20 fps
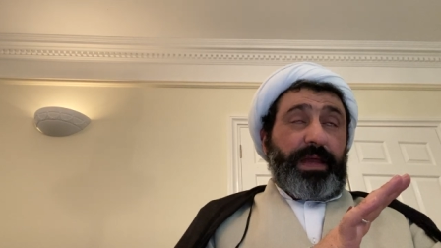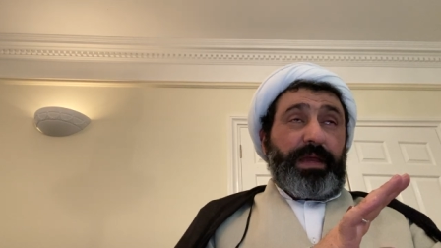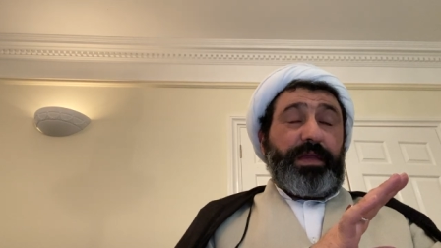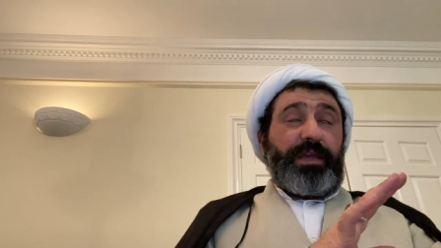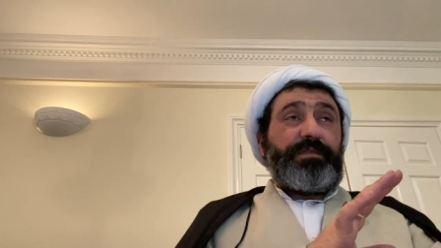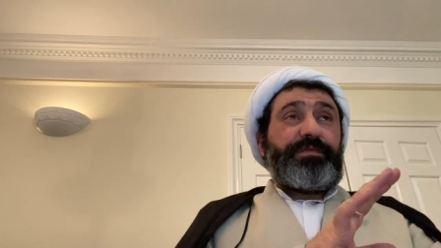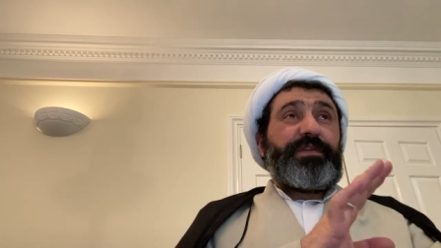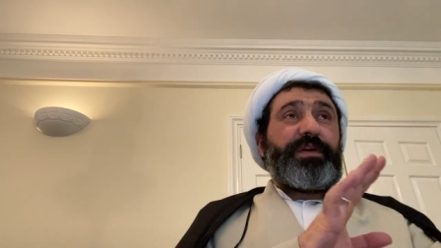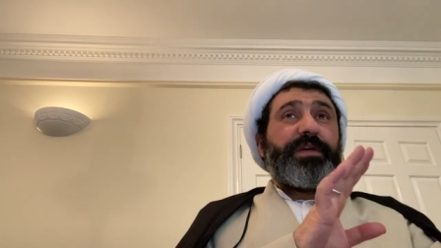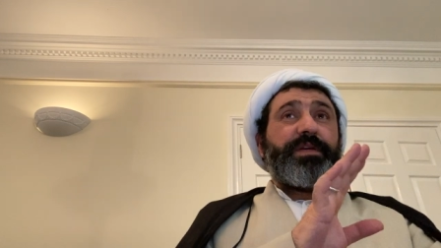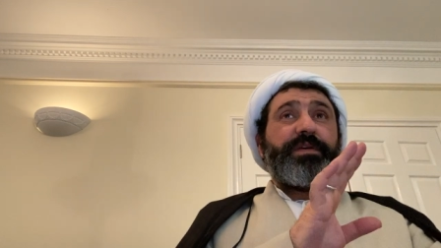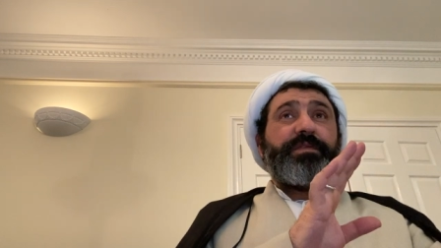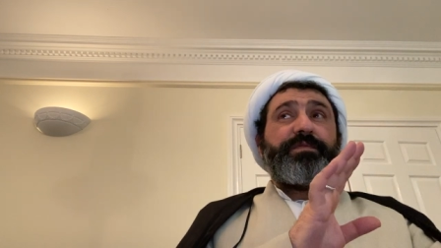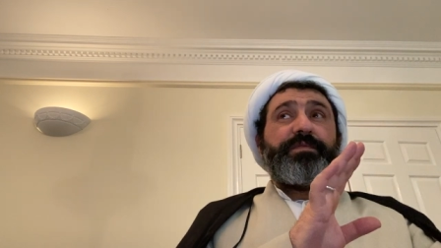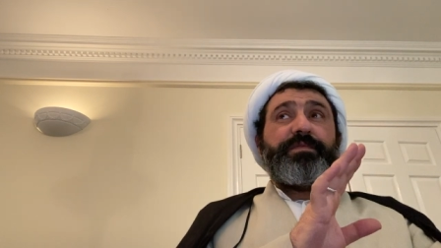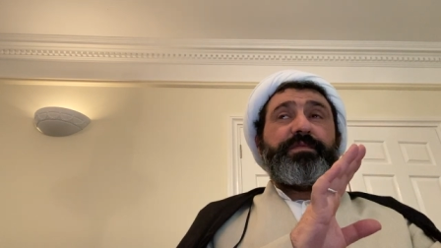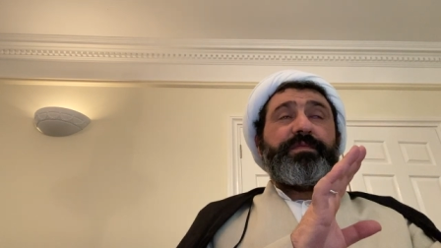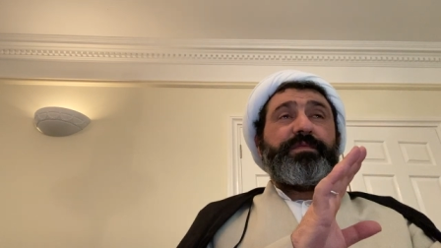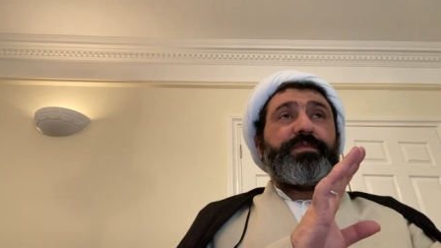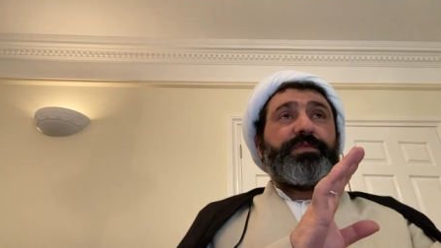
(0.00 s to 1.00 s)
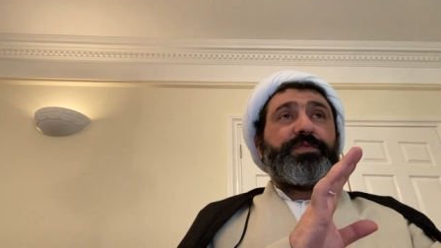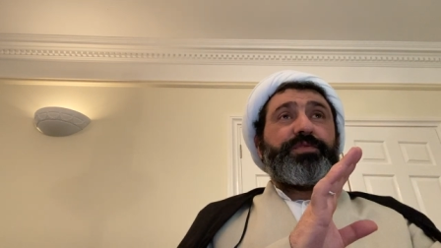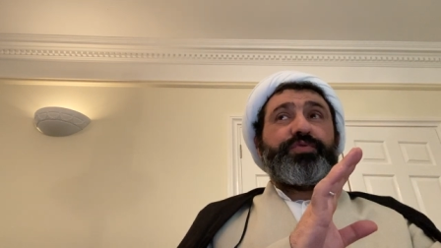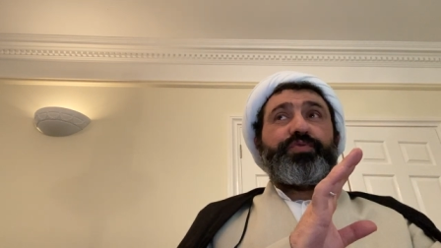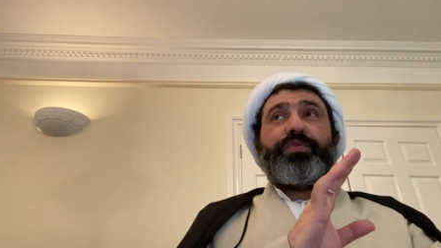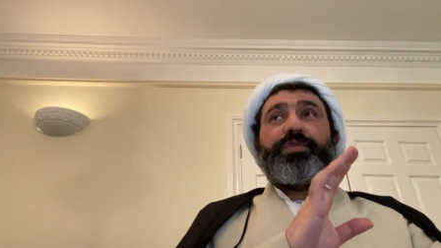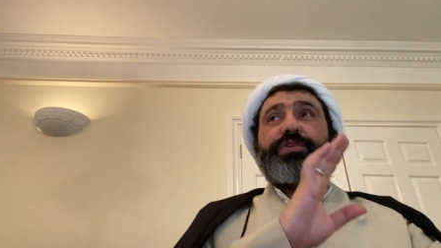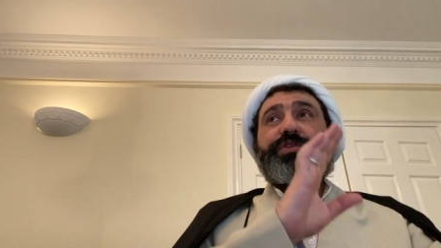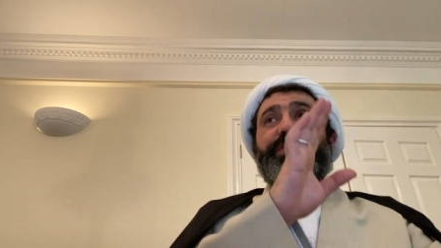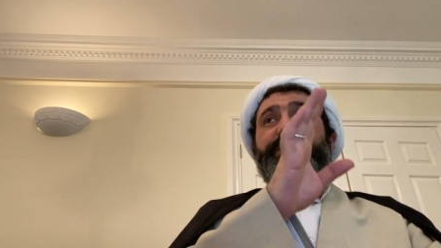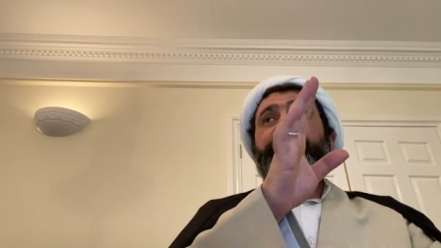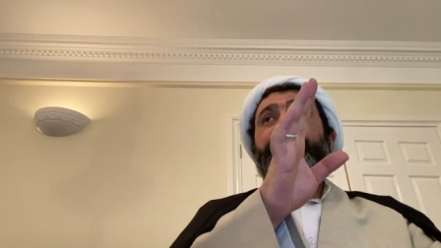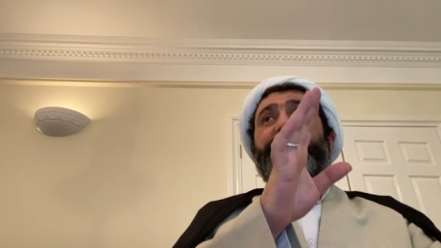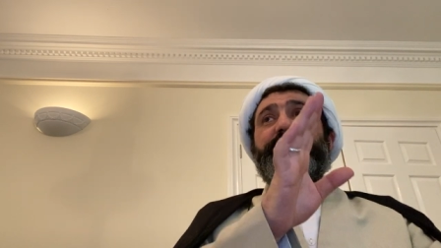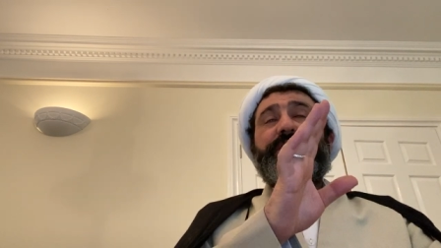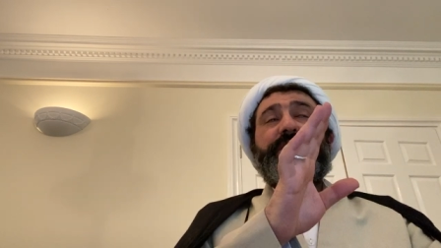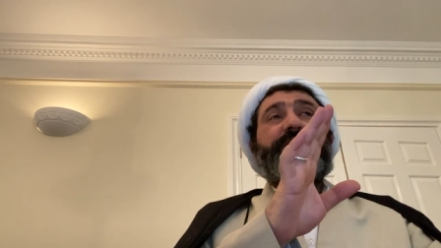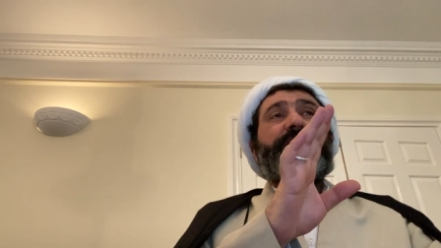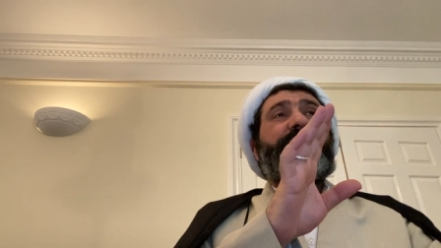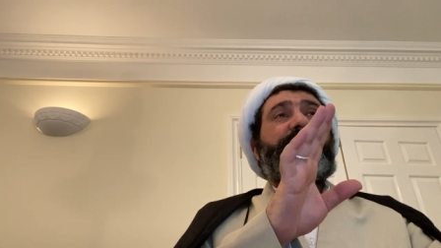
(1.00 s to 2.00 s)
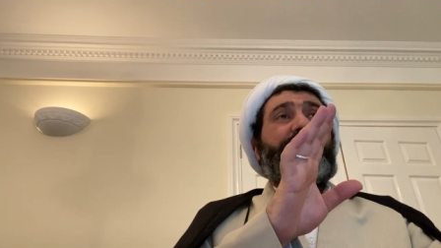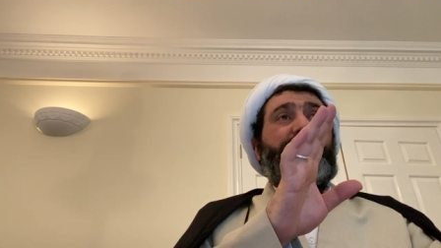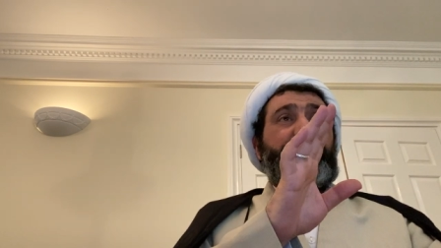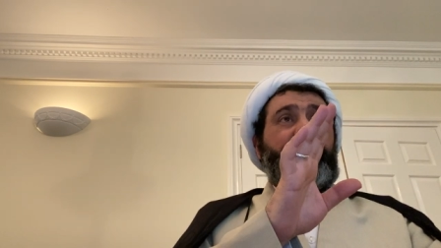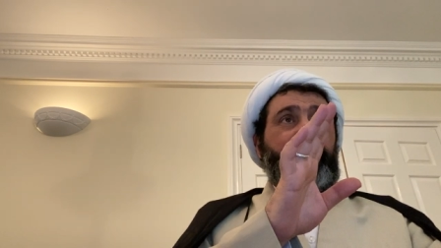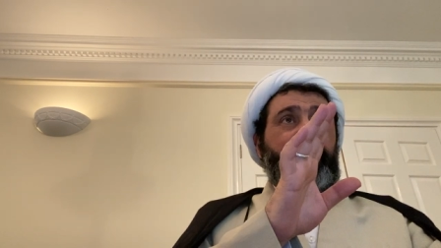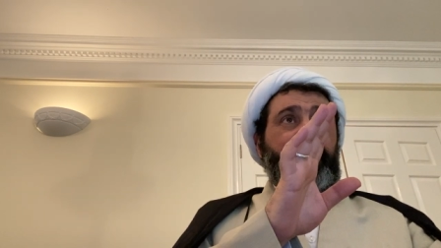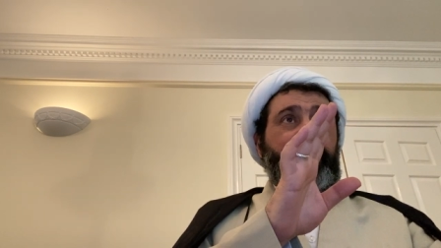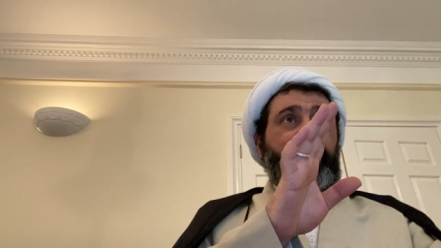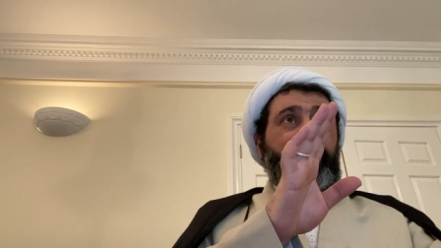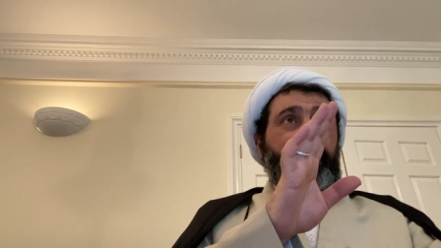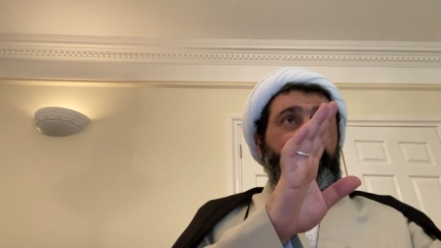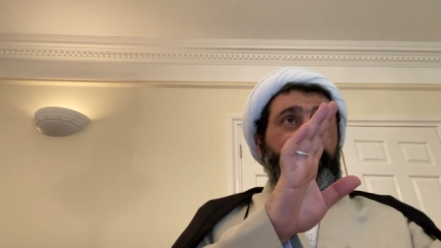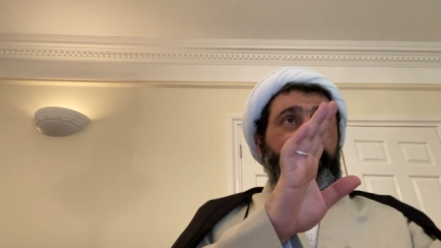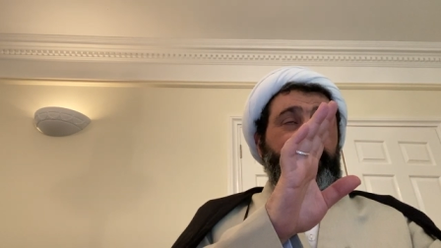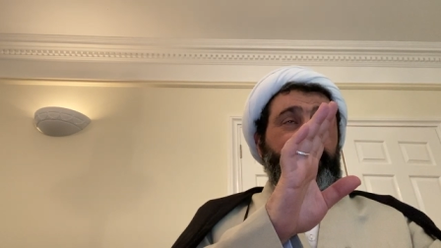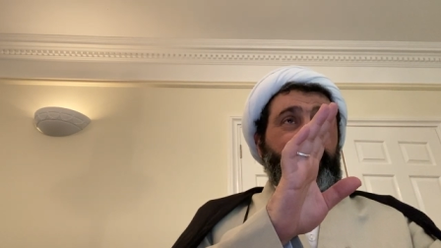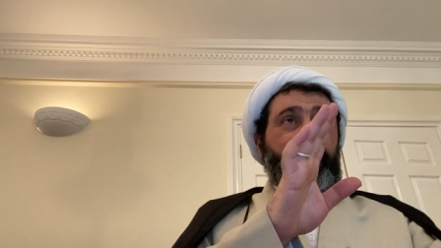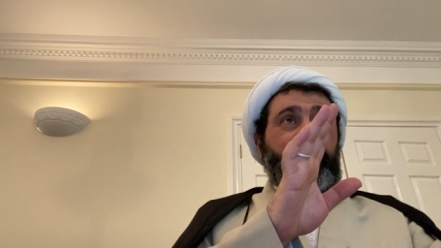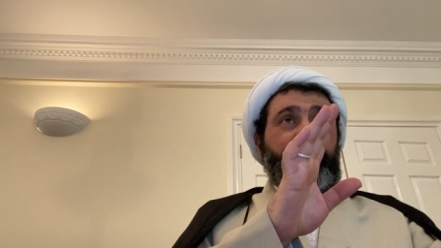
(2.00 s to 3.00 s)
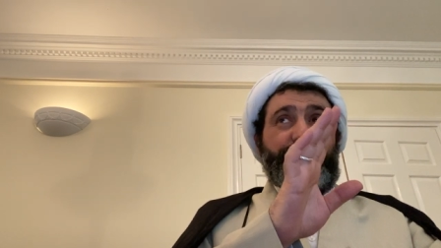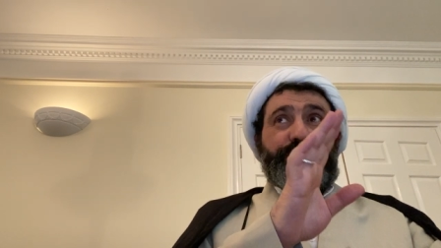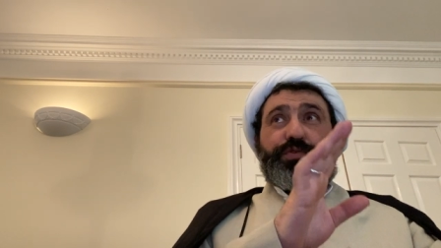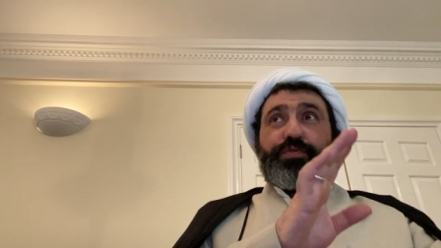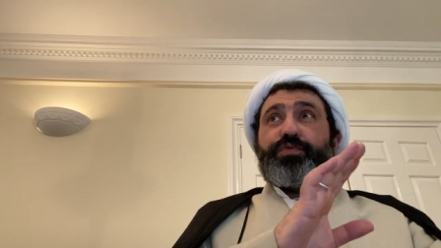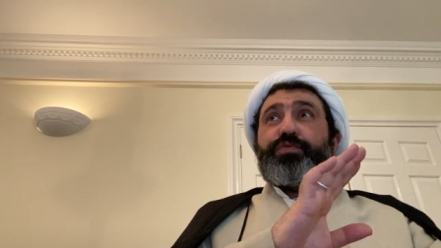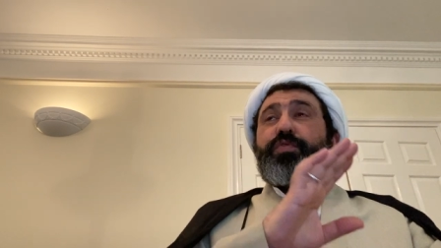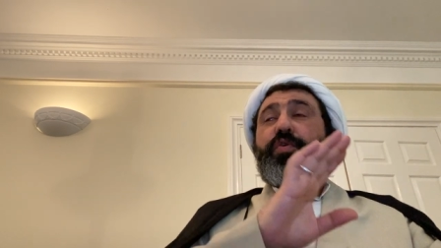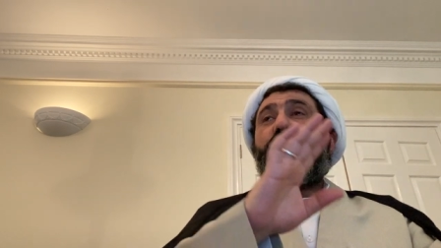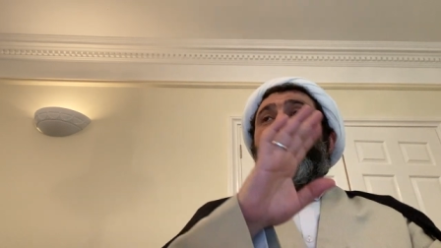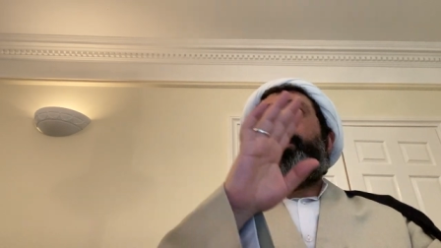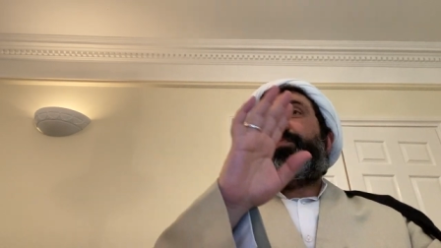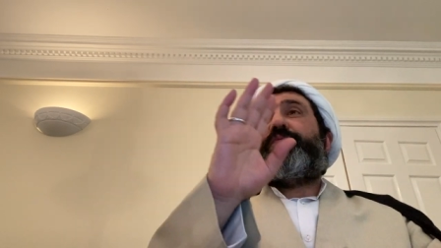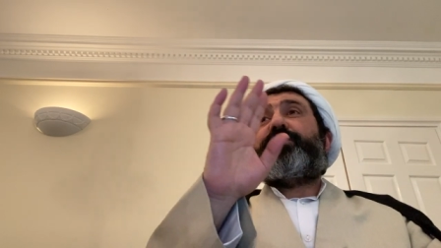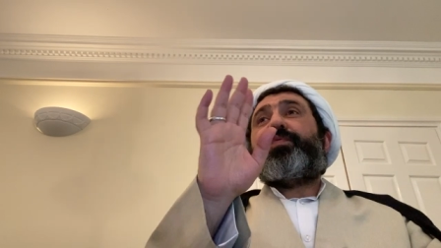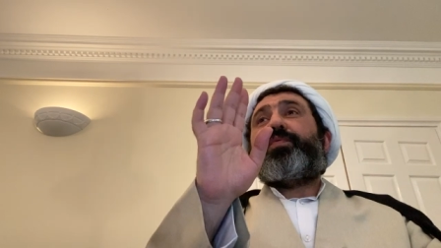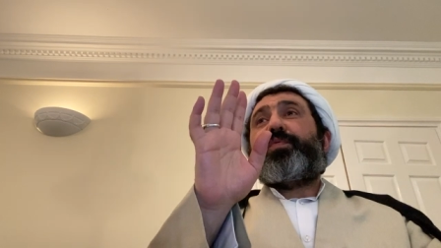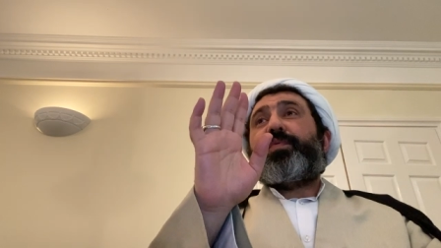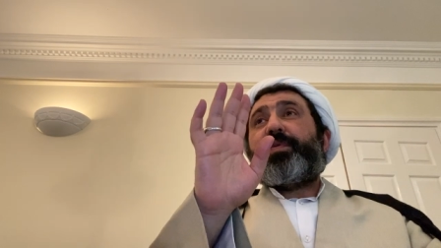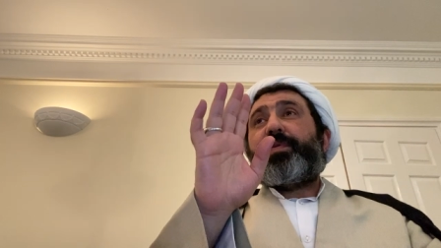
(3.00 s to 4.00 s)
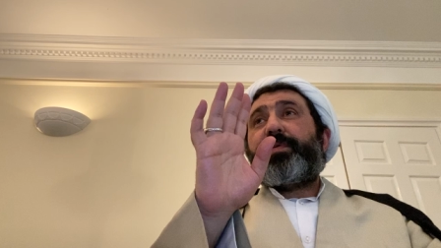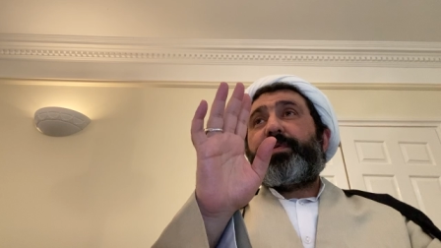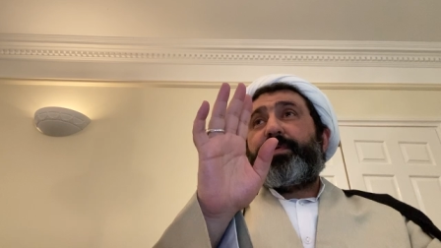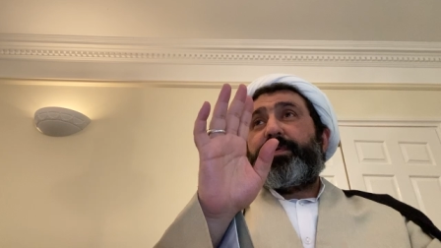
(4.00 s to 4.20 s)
If a soldier is too hopeful